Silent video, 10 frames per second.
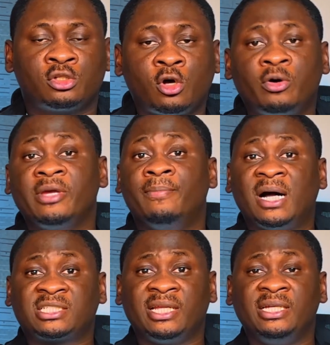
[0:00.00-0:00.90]
So in
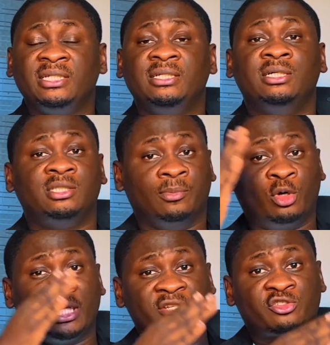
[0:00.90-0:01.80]
batch learning, the
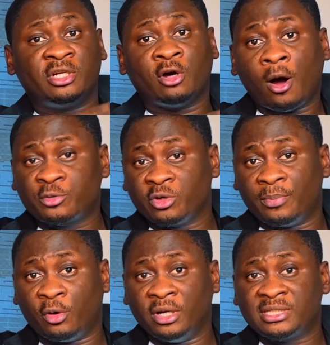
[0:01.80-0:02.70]
model is trained up to a
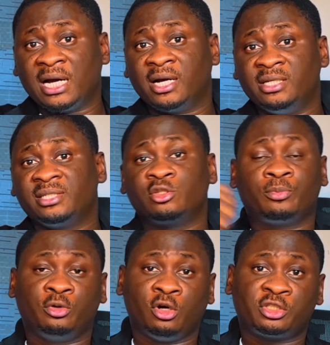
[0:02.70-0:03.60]
point and released into
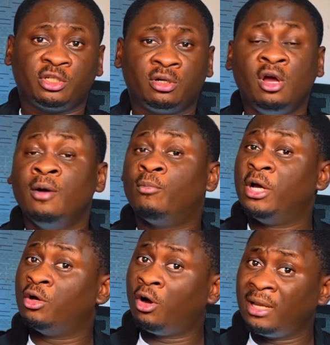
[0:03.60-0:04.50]
production, but
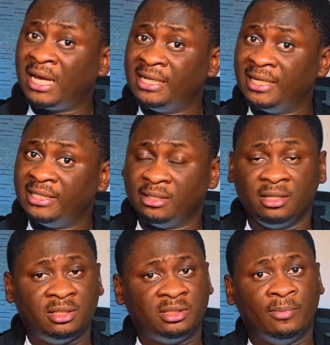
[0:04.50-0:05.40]
in online learning,
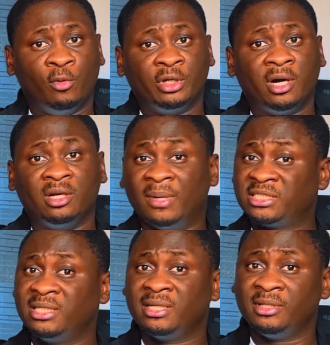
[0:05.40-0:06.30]
the
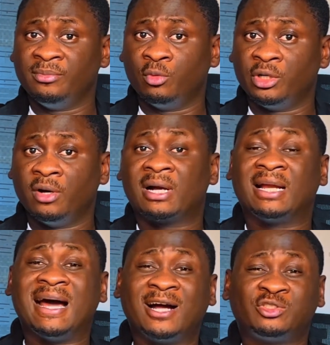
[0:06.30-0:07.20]
machine learning model
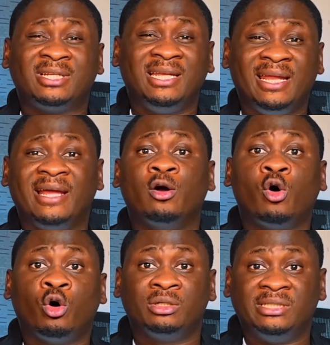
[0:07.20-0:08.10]
can actually learn
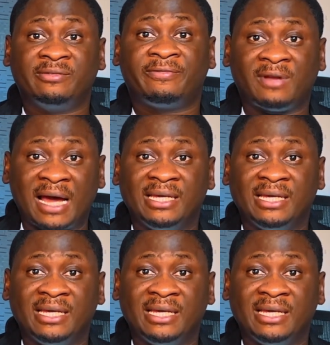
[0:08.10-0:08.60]
on the fly.